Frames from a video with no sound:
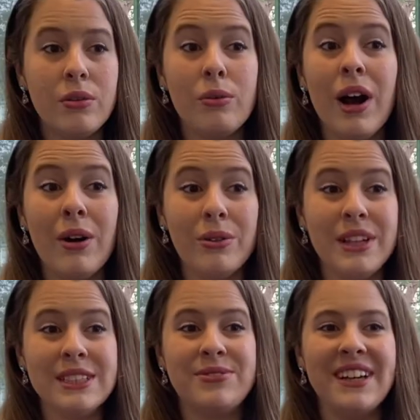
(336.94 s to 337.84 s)
Wow,
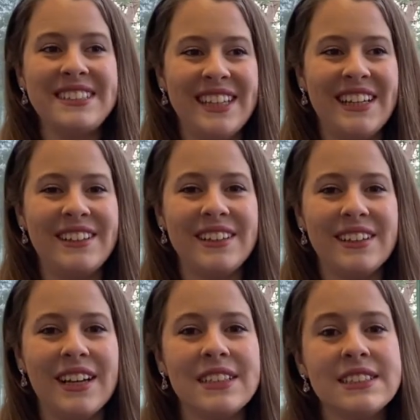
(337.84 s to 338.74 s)
that's
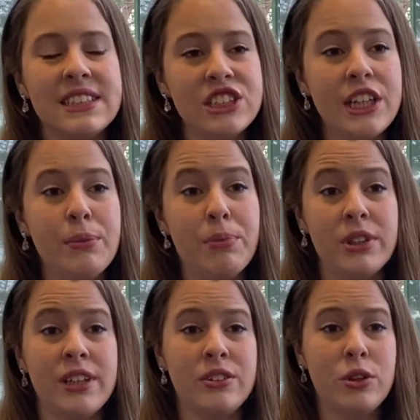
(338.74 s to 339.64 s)
fascinating and such an
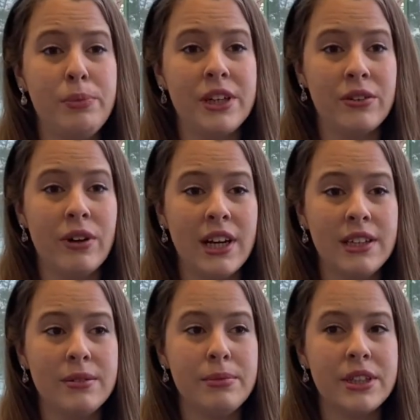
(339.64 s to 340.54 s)
important topic,
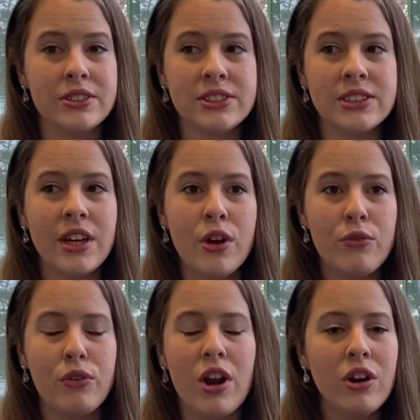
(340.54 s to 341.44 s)
right? Because
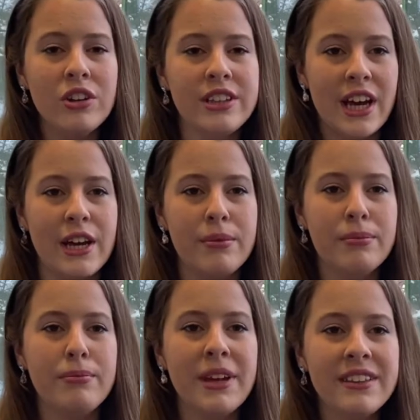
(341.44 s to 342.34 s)
for a long
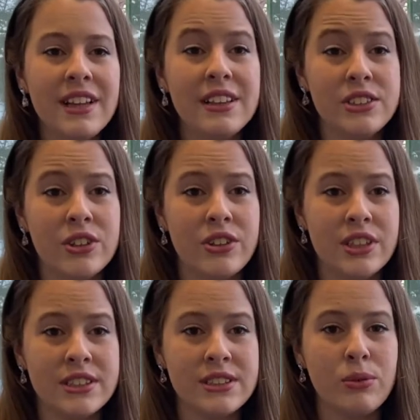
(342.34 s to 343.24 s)
time, mental
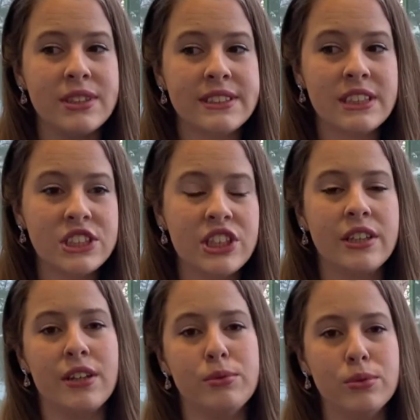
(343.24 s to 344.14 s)
disorders were such a
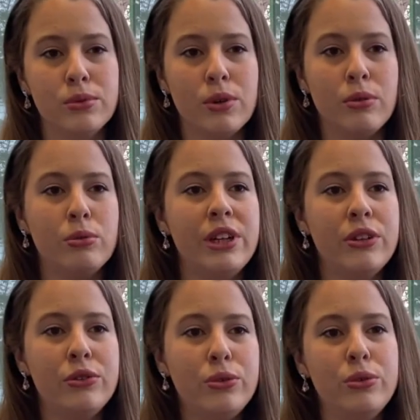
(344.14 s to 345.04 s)
taboo, and we
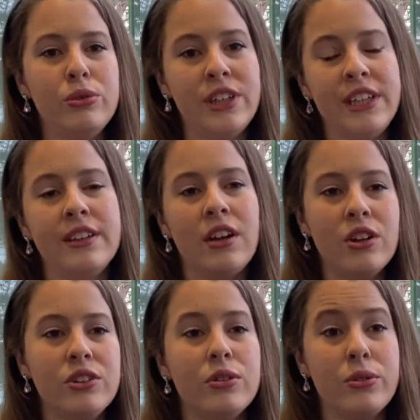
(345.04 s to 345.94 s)
do need a
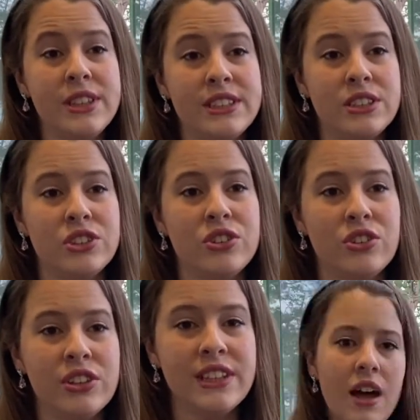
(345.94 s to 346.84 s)
lot of research
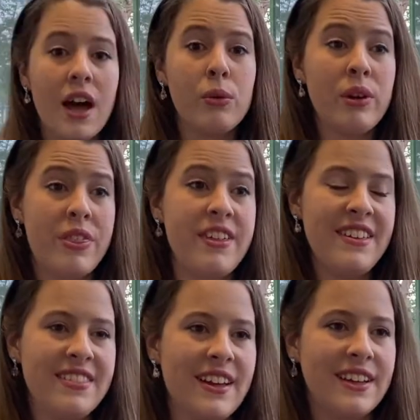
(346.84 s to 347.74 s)
on this. And
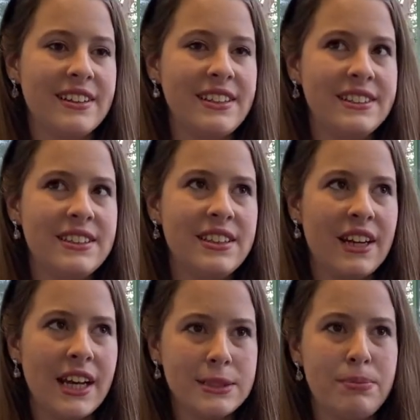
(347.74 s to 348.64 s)
within that, is there
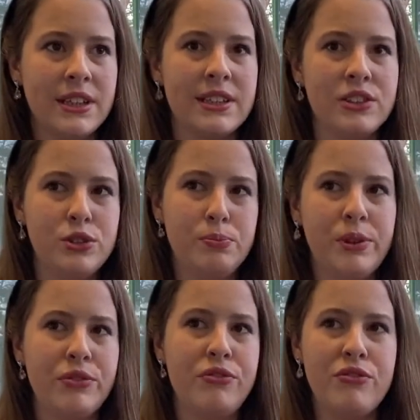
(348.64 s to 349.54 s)
an aspect that you
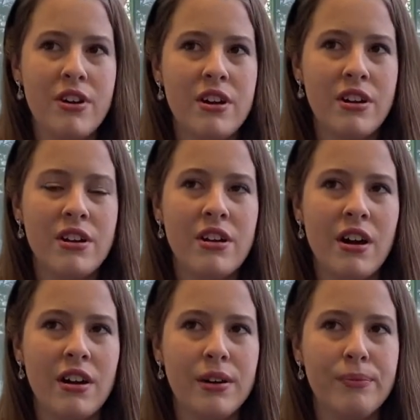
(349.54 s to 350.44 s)
prefer
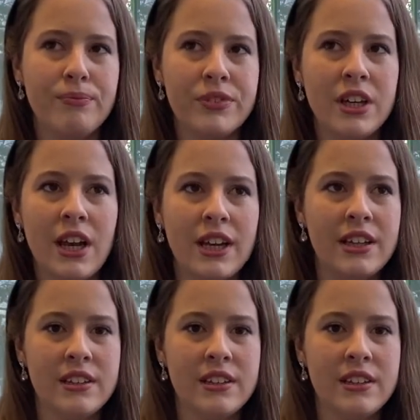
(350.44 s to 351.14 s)
like